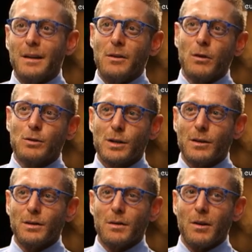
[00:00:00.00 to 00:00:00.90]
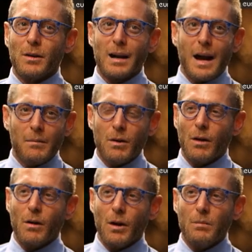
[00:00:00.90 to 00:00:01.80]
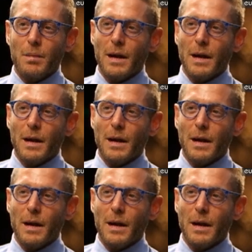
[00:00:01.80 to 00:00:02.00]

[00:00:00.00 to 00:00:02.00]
and not share them on camera or on